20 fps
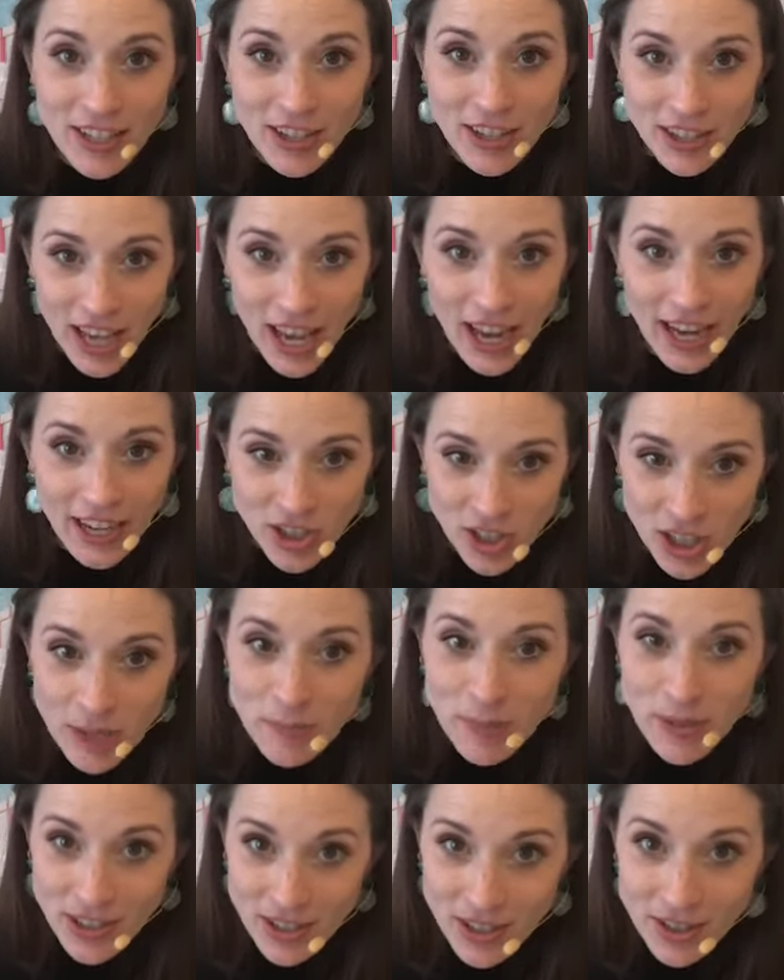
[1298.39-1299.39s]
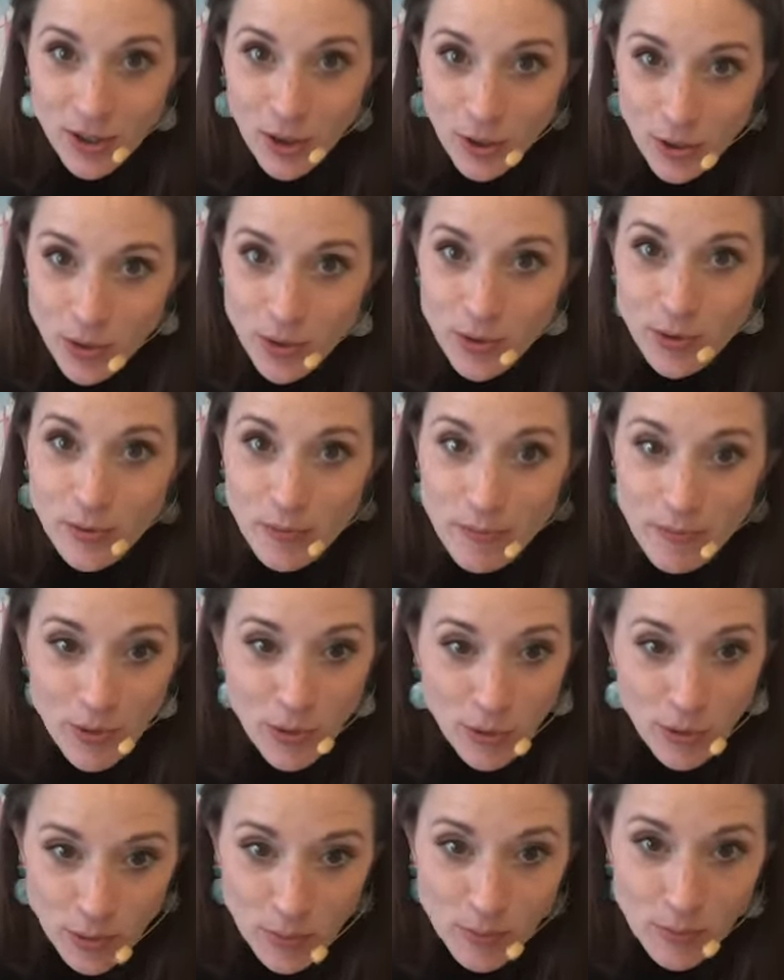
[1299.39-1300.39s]
there's actually a business coach
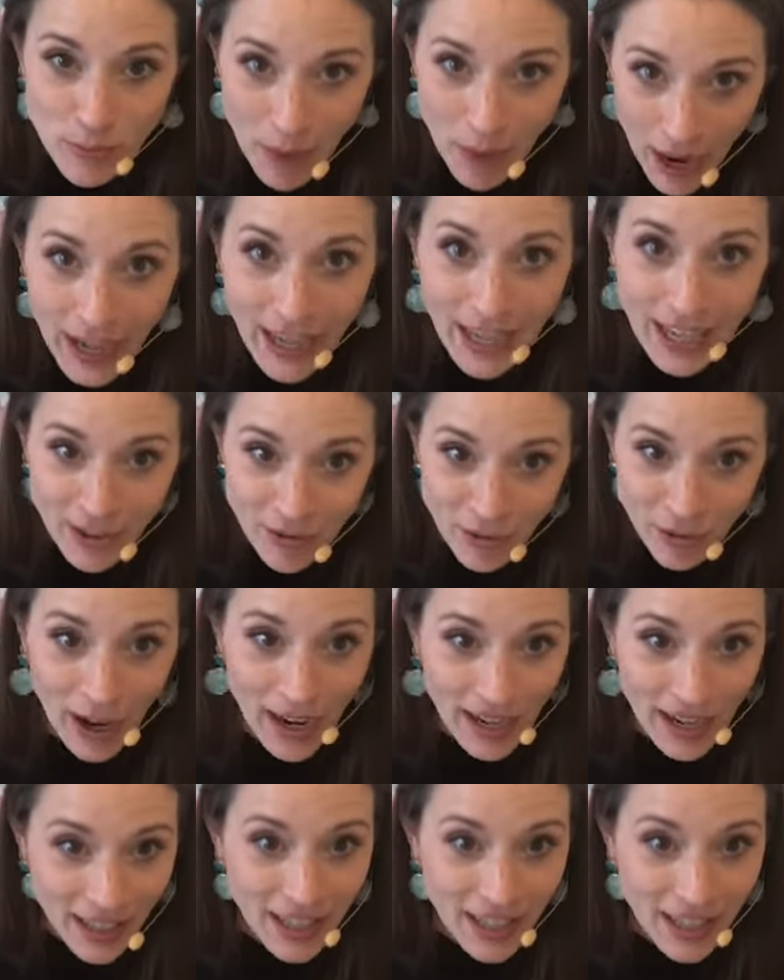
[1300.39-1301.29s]
who's mind, right?